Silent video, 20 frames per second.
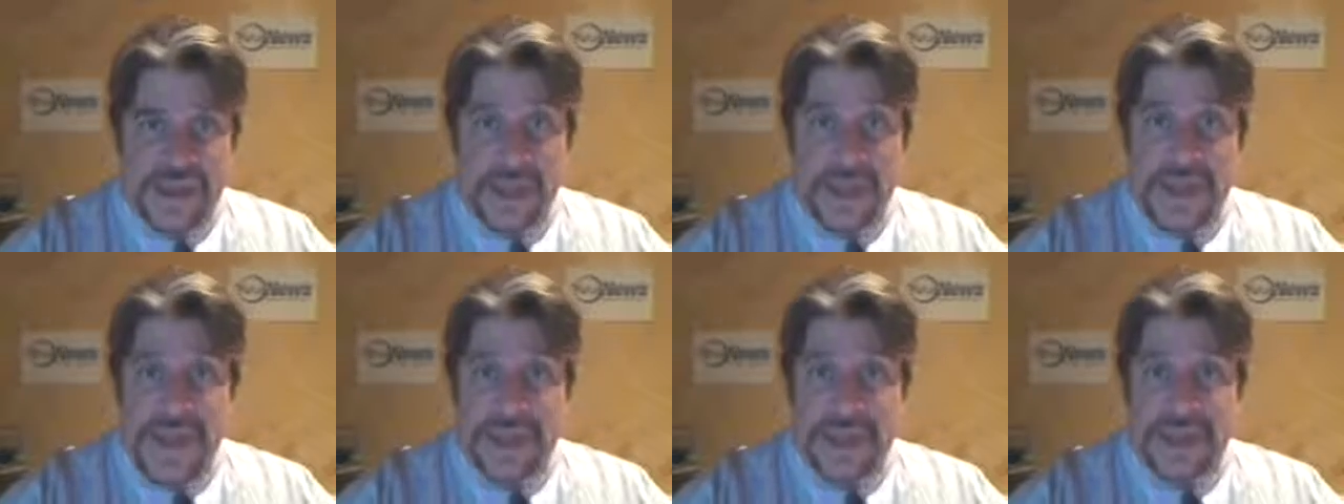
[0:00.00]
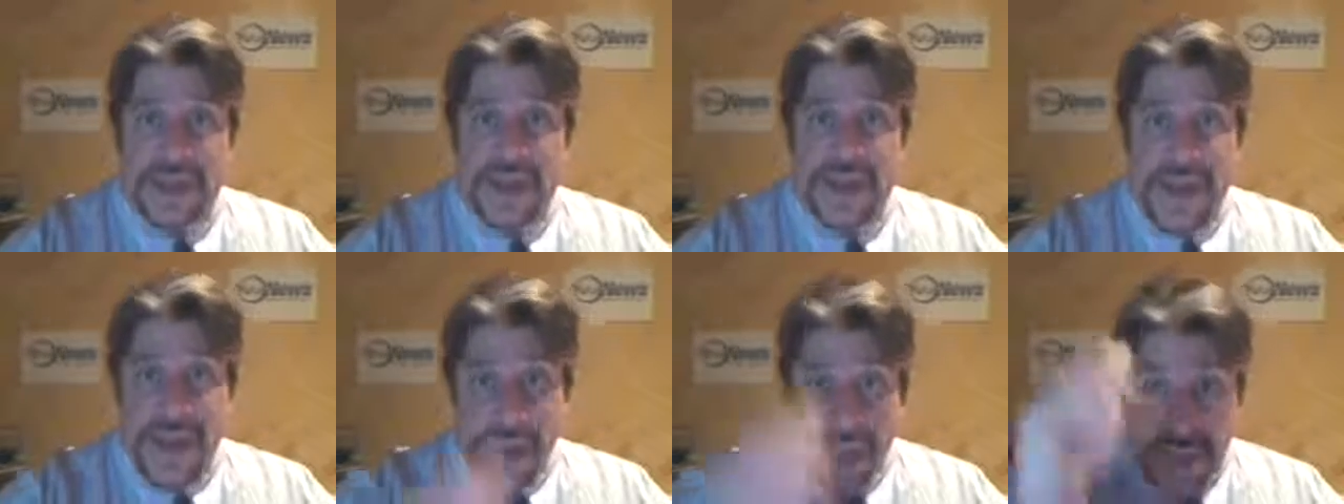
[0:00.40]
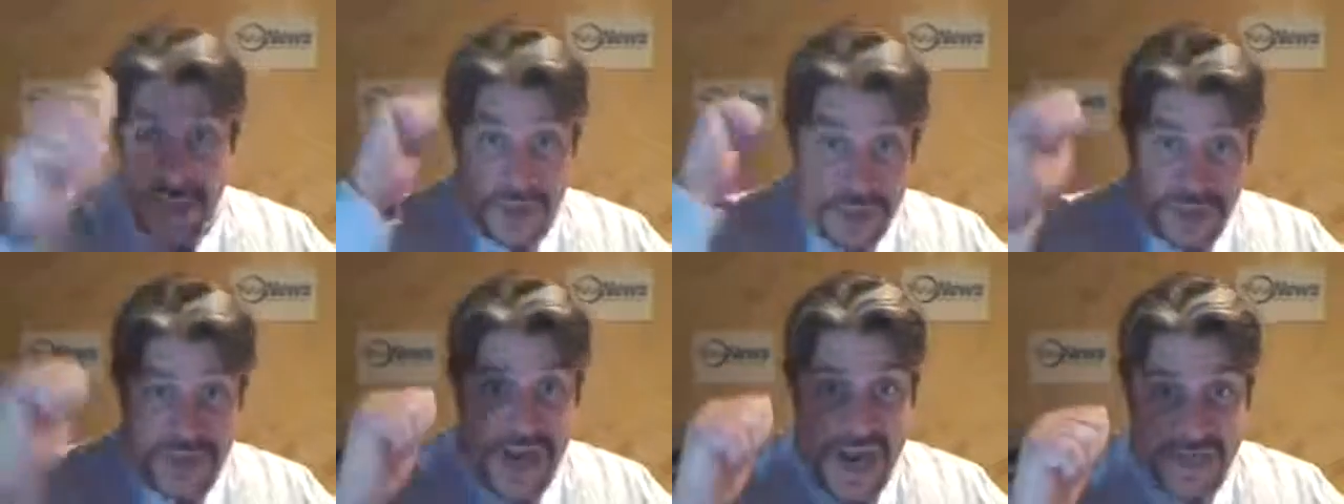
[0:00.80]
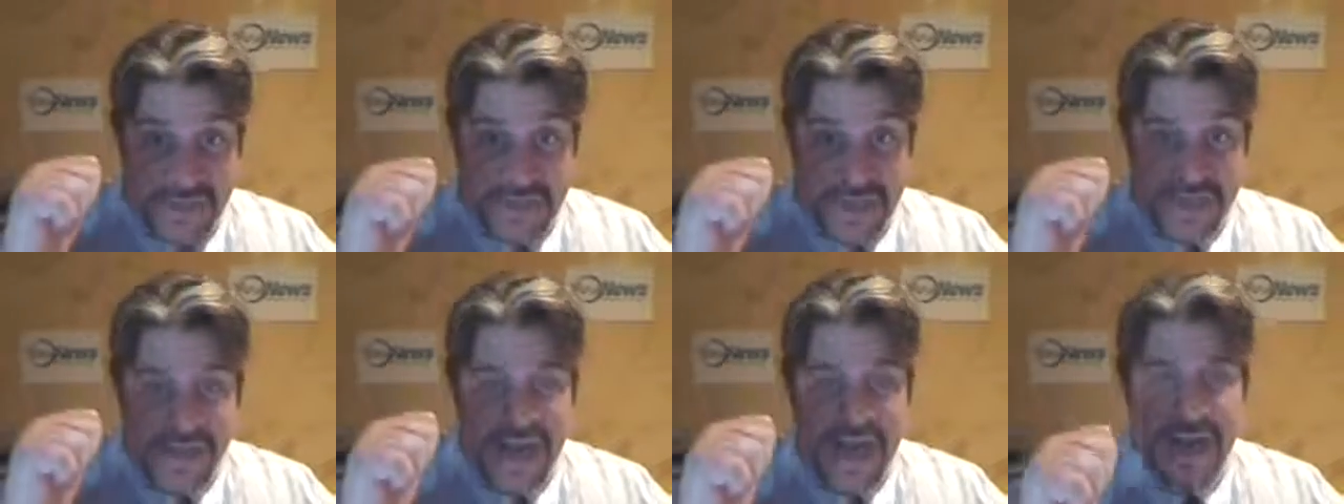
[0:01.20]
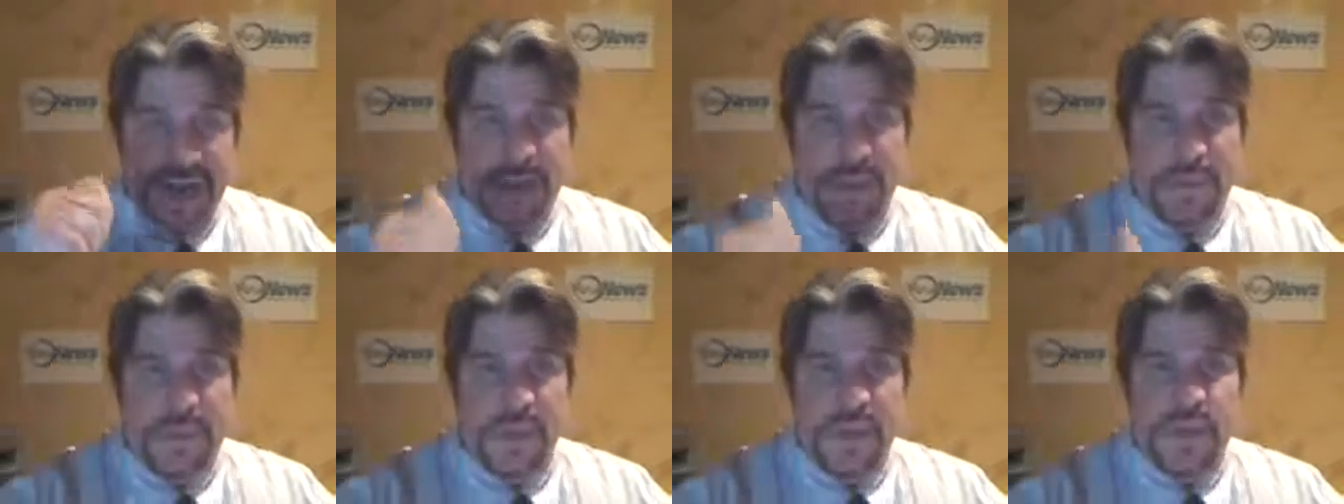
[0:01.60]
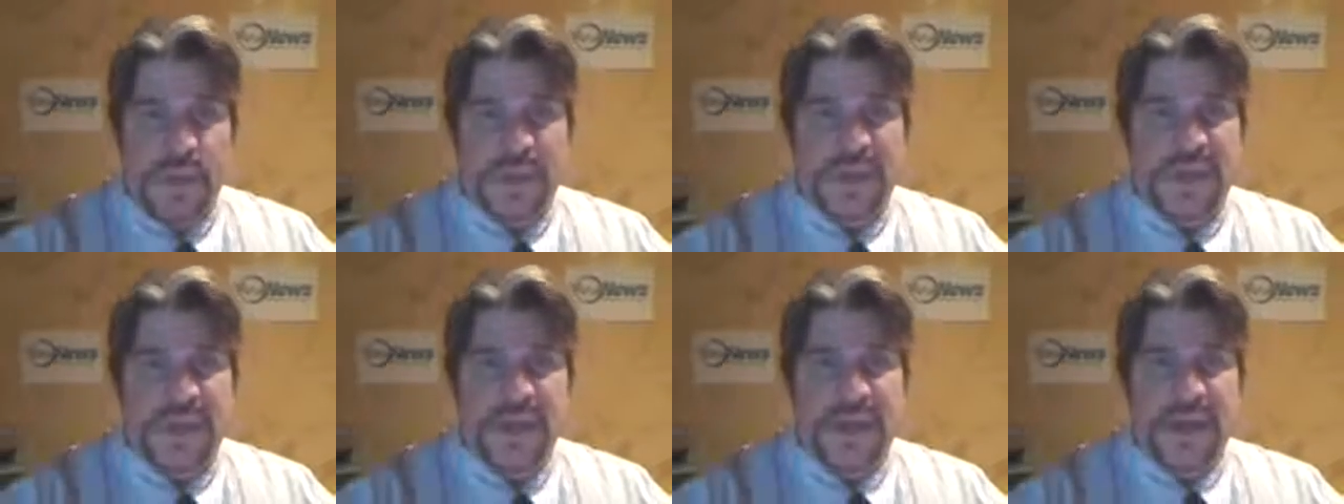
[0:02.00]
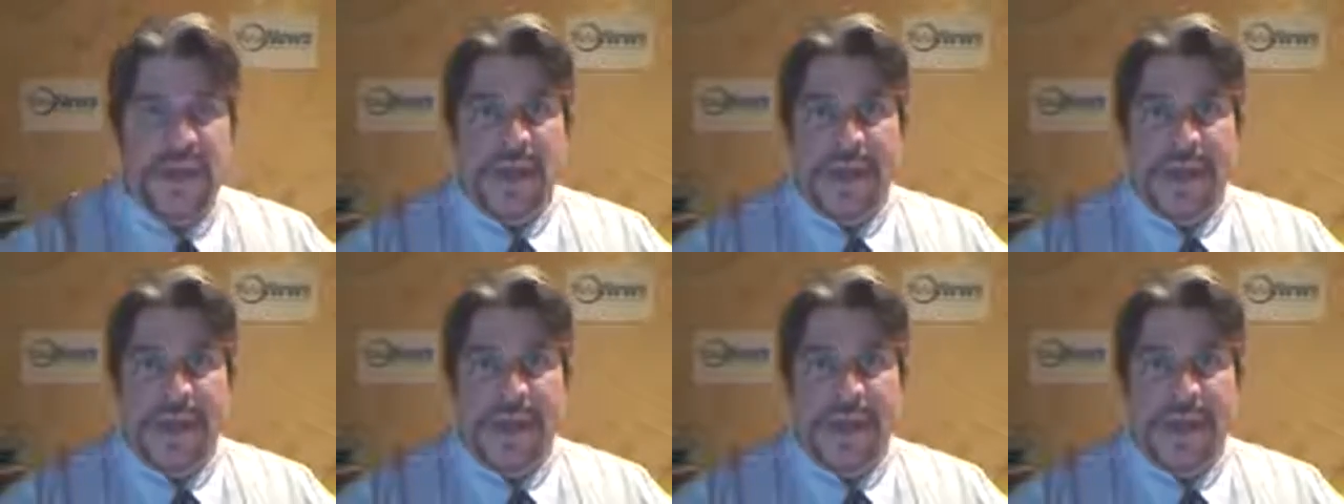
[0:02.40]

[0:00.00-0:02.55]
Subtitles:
Jim Leland ejected, got the boot.